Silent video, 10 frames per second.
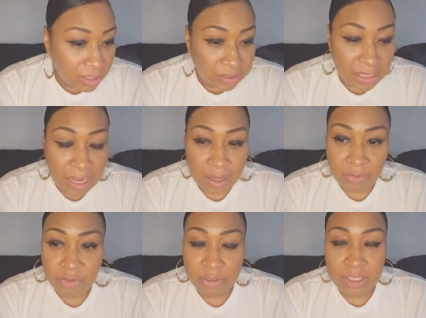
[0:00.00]
Now,
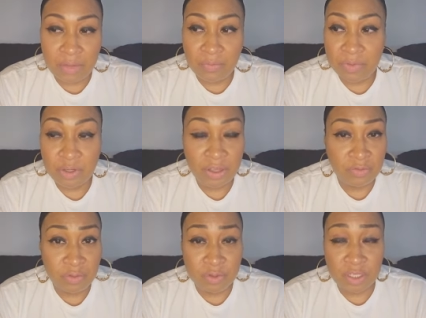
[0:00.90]
if you tell you if
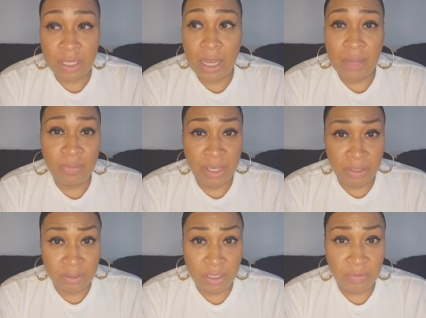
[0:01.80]
you say I pay
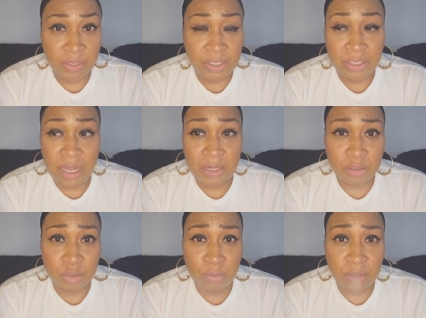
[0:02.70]
you ten million
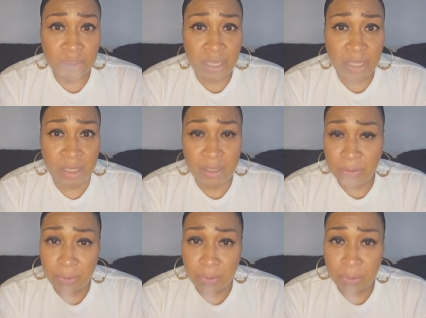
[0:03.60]
dollars to walk naked